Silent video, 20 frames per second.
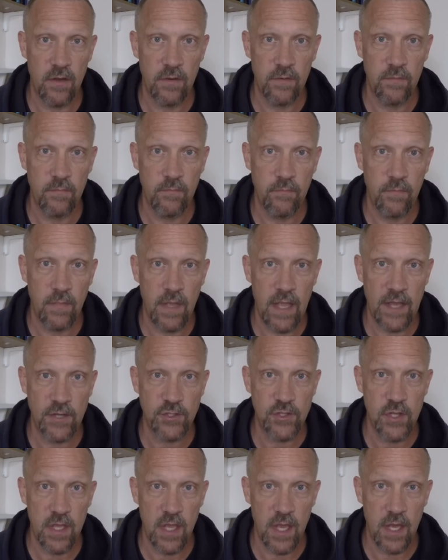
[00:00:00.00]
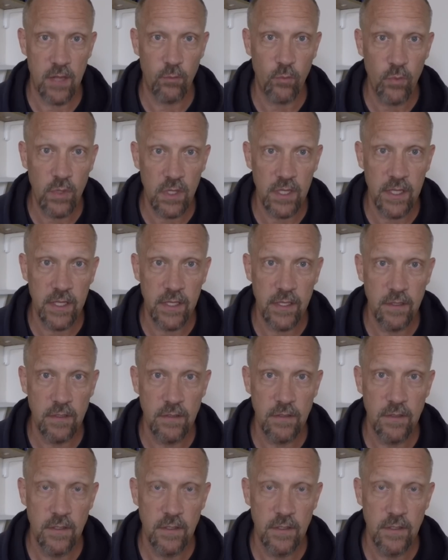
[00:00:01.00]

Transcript: and actually got really